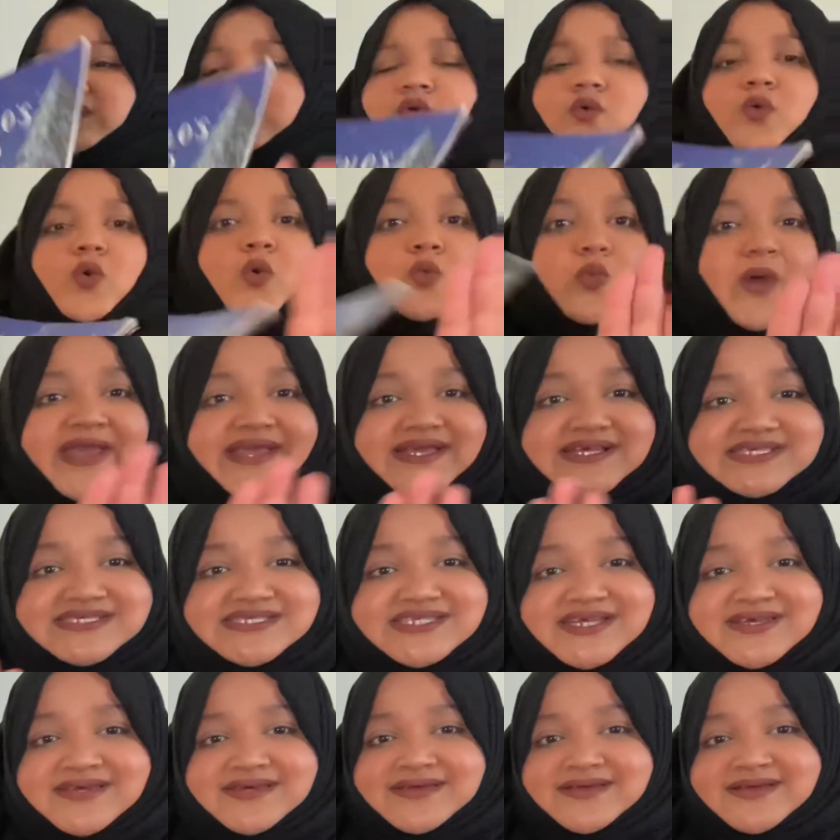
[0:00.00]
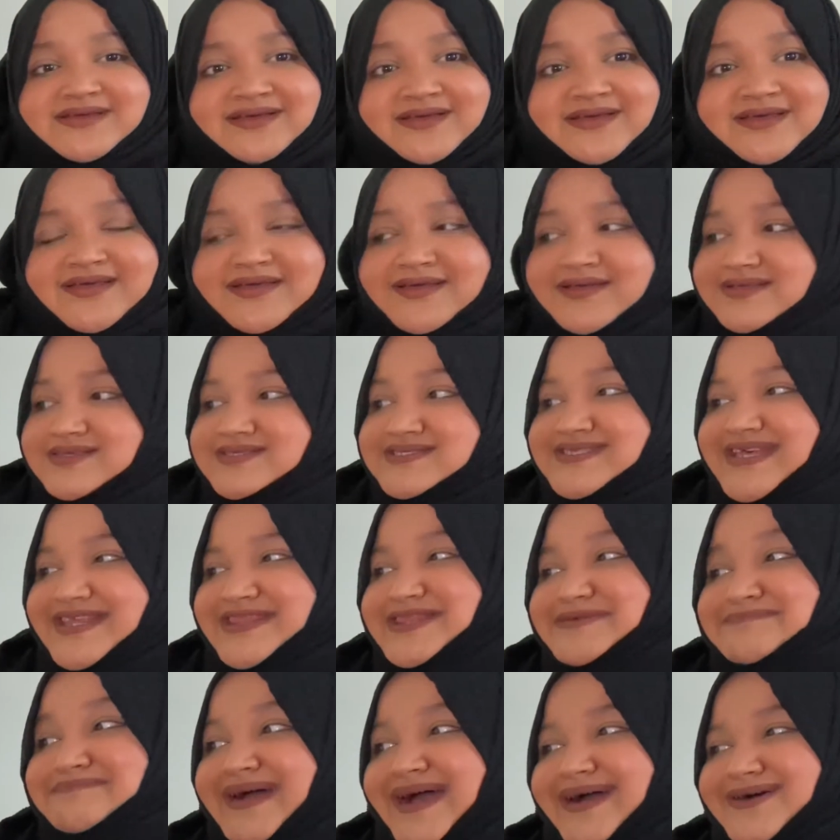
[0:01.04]
Wait, said the
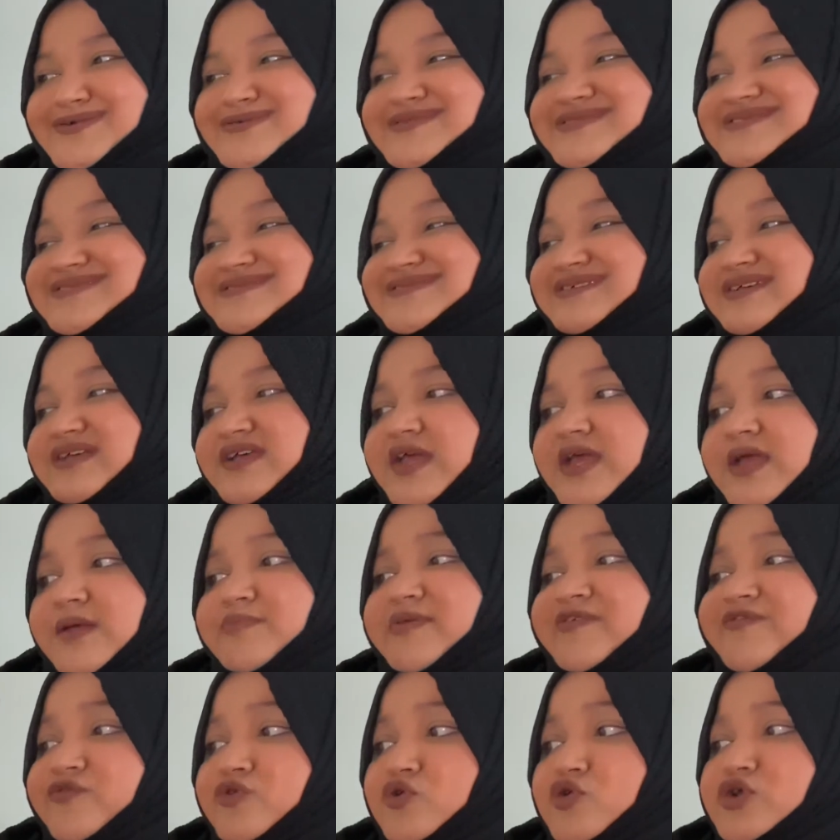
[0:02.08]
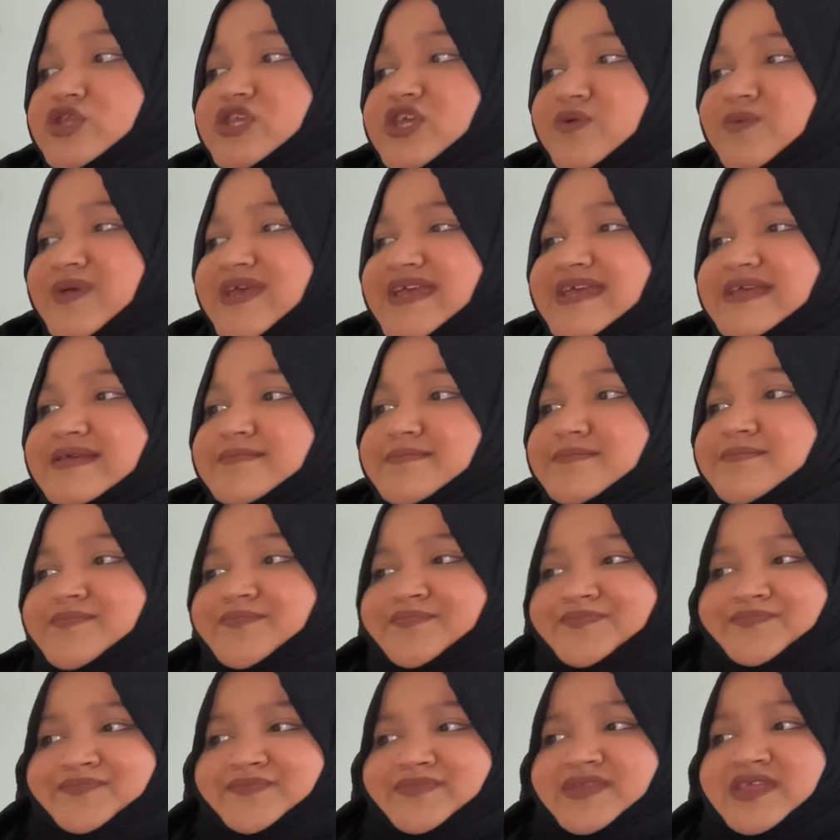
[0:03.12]
mouse. Before you eat,
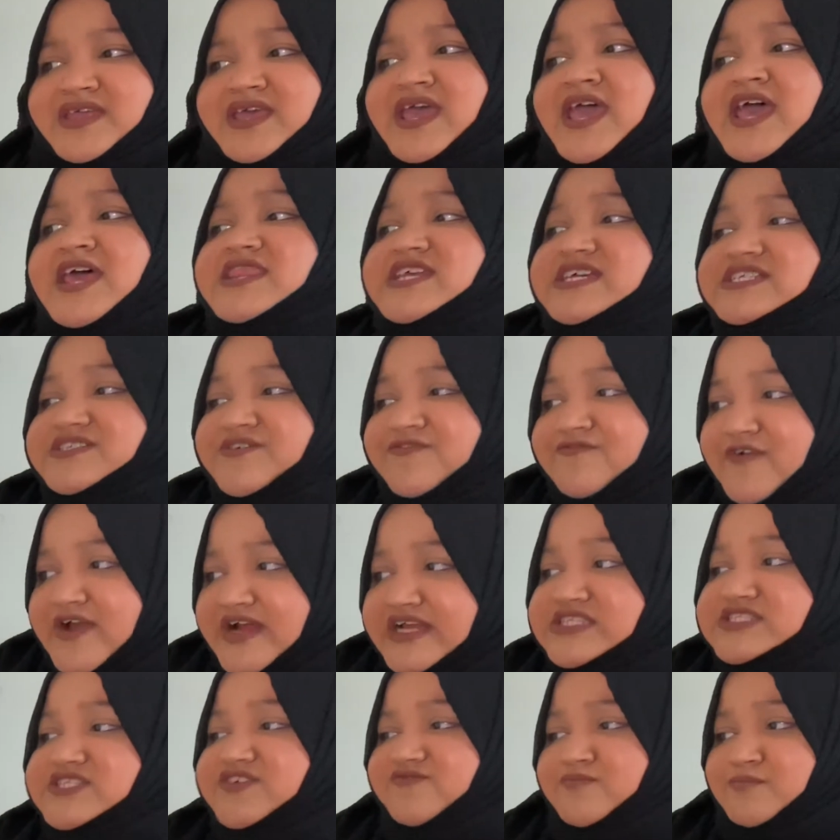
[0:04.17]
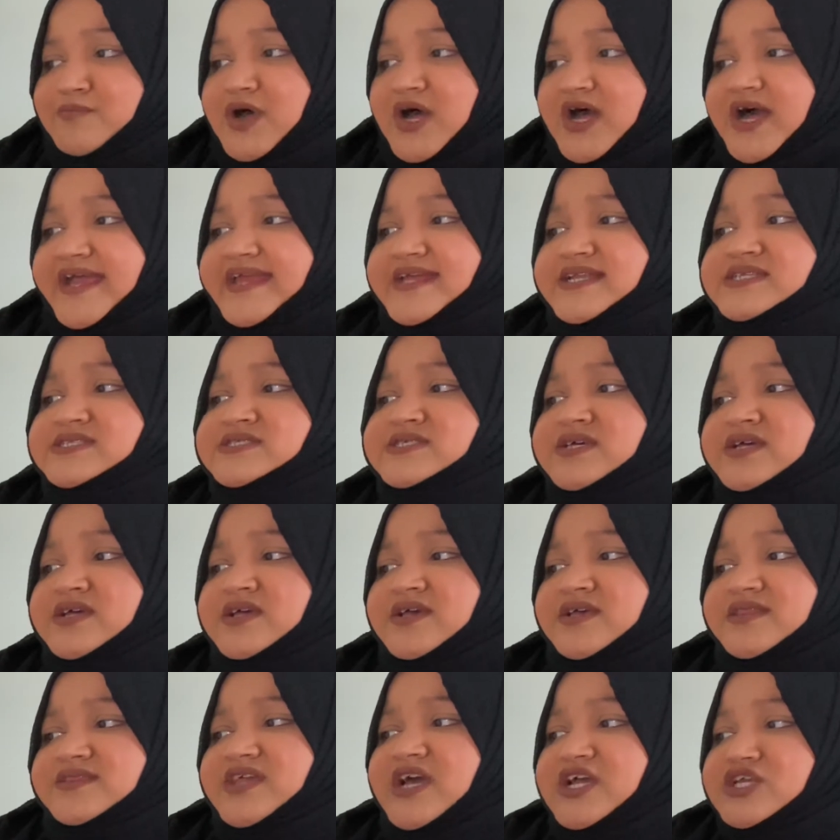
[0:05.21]
there's a friend of mine
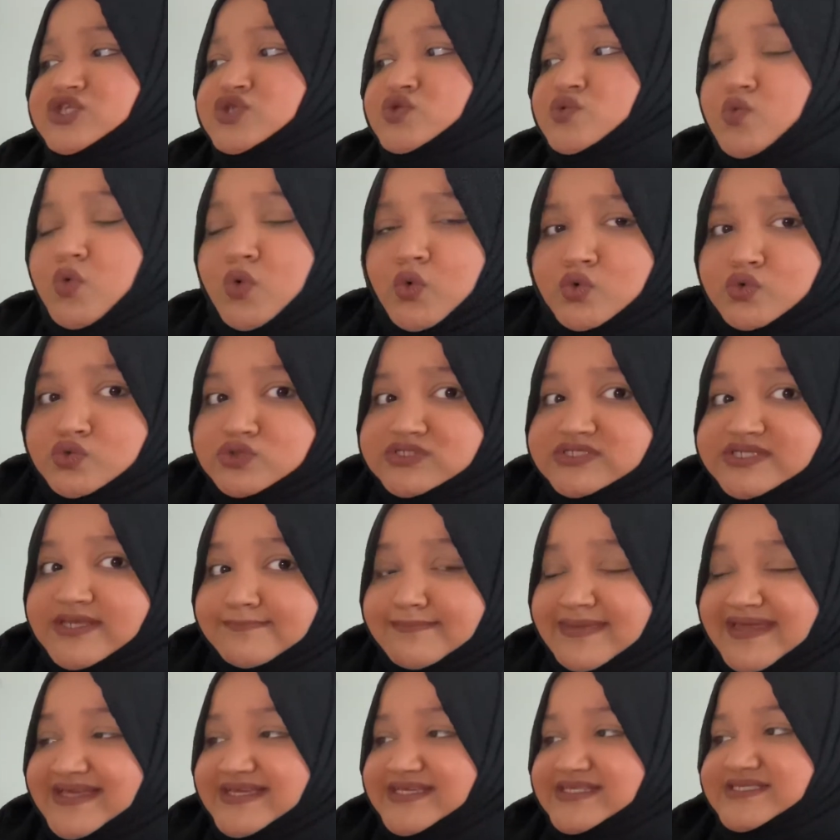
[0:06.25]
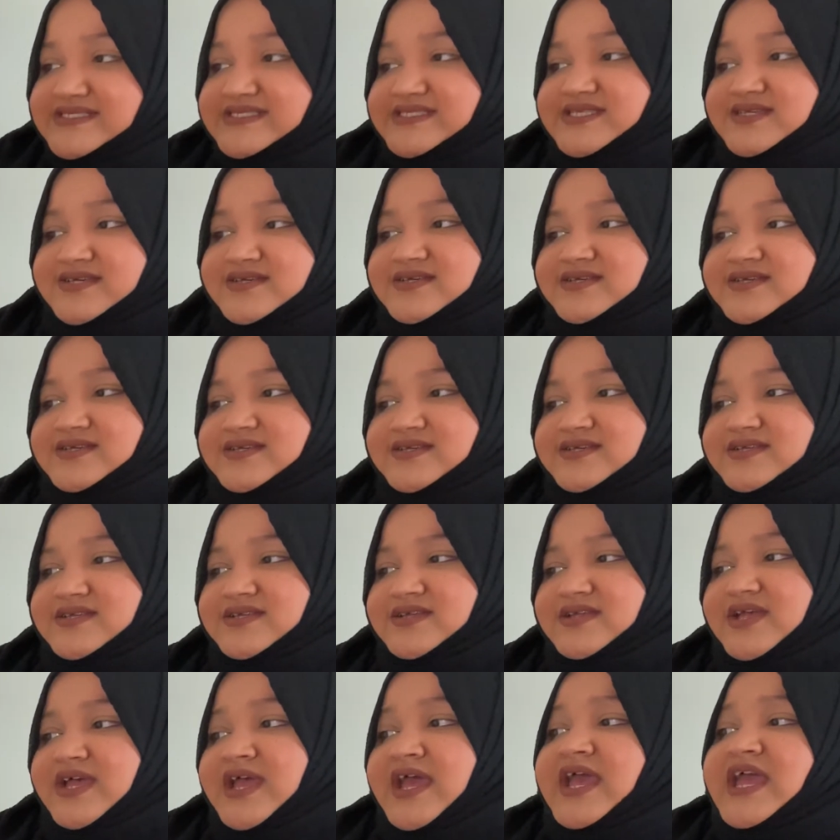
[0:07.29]
that you ought to meet.
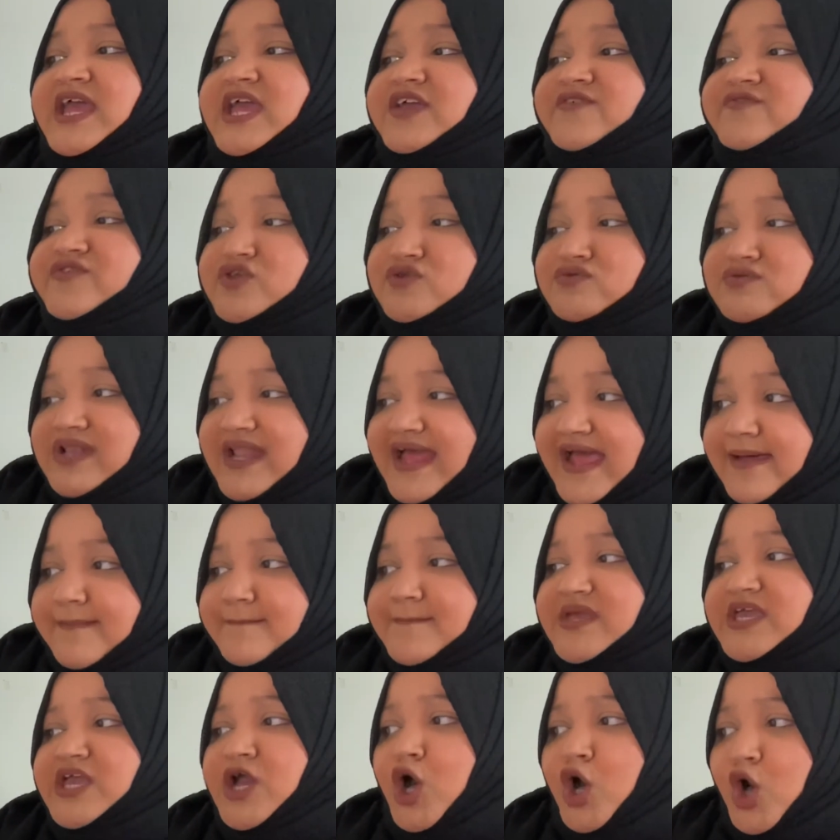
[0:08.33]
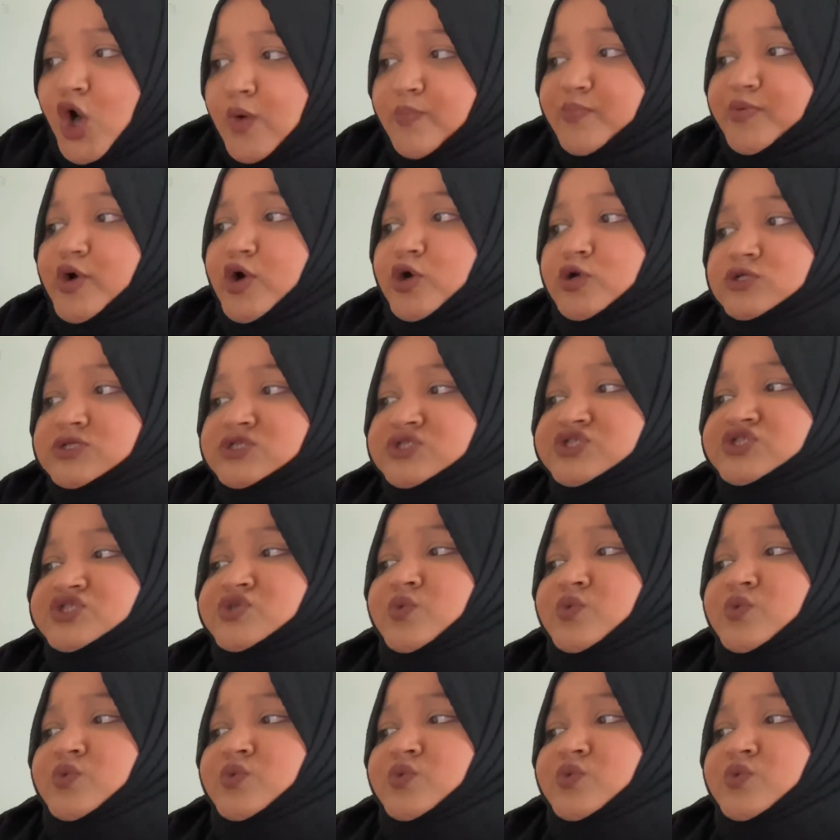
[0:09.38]
If you let me hop onto a